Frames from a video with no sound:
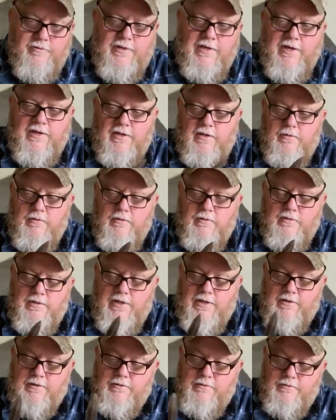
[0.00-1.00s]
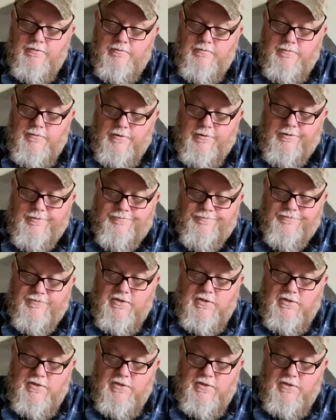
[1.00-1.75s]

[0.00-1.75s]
dagger or